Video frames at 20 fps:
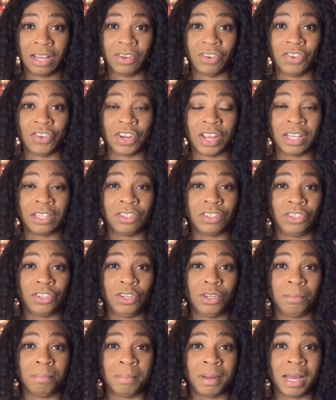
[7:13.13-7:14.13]
just
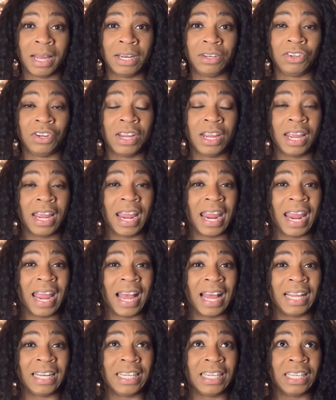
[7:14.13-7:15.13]
too much.
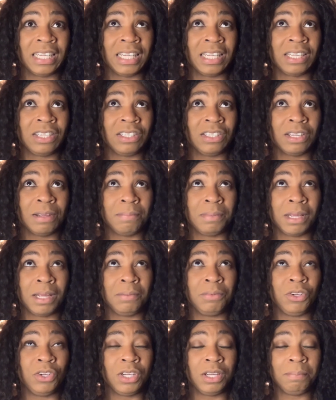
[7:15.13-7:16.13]
And
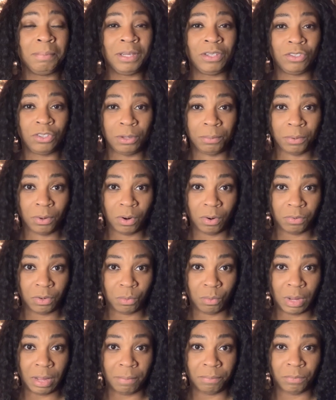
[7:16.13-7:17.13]
sometimes you can be super
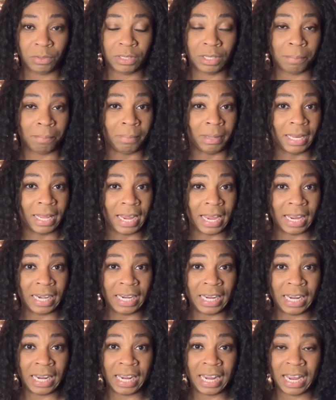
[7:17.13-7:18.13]
overwhelmed with the
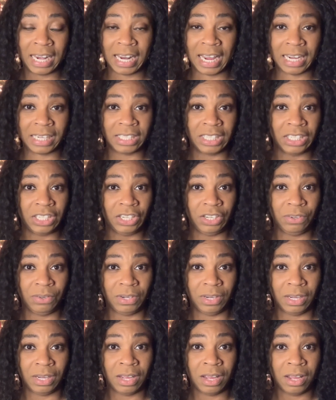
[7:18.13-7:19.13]
planning and
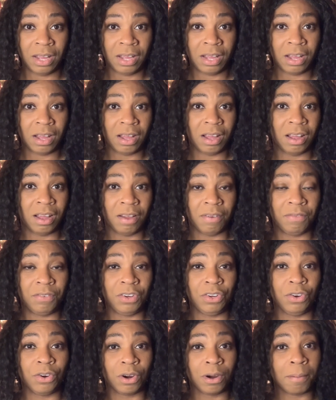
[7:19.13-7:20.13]
executing of
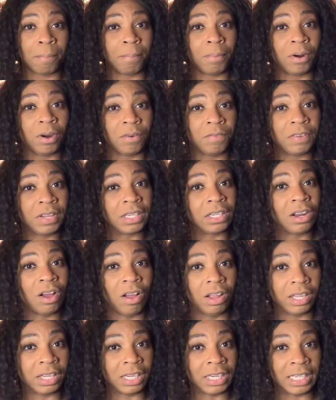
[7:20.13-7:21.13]
your perfect
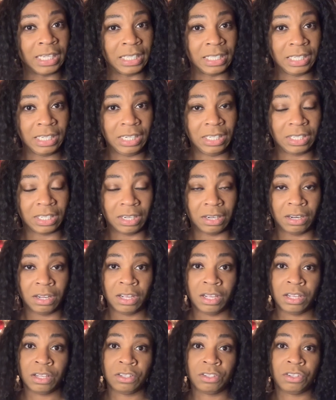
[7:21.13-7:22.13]
holiday season.
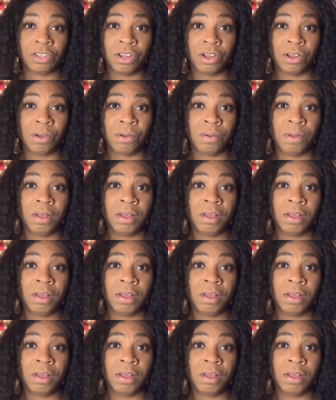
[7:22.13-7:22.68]
So